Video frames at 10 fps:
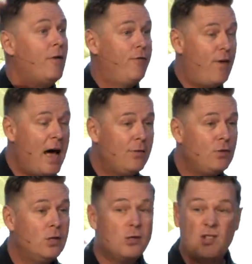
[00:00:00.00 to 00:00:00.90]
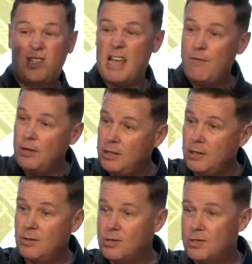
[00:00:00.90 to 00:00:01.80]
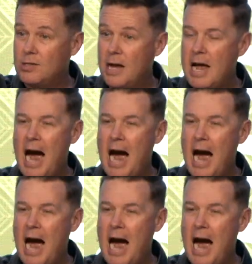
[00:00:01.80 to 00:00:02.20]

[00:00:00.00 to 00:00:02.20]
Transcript: five years, seven years.